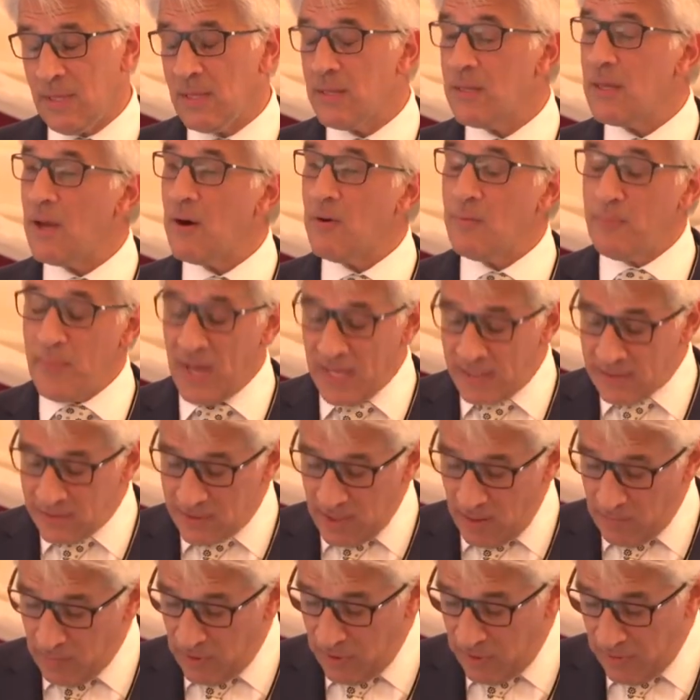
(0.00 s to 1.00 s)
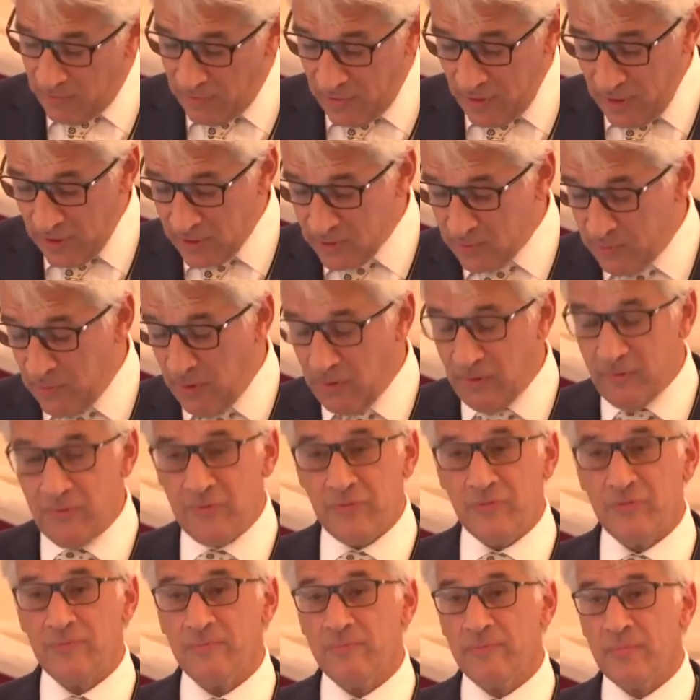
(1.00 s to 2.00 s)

The old man said, well, the first wolf